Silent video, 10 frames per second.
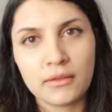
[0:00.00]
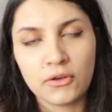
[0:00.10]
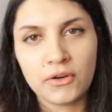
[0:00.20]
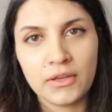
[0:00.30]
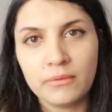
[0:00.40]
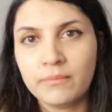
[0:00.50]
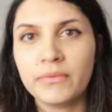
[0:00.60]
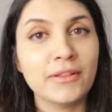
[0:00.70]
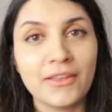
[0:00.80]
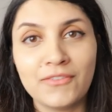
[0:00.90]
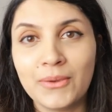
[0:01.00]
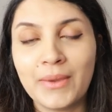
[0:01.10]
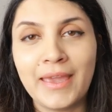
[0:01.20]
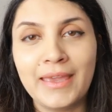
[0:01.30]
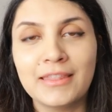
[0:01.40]
scenario, they'll give you
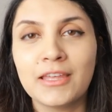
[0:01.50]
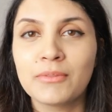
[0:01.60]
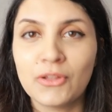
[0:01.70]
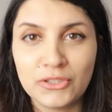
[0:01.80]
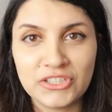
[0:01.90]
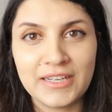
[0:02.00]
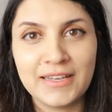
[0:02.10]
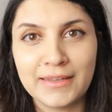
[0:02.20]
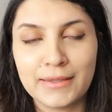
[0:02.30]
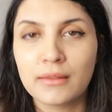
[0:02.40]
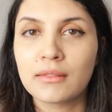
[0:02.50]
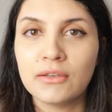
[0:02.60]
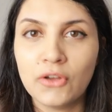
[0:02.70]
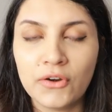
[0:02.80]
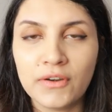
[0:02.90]
a dermatology clinical
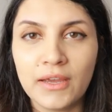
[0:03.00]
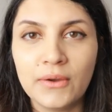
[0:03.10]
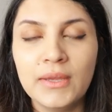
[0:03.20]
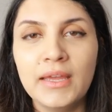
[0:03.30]
scenario.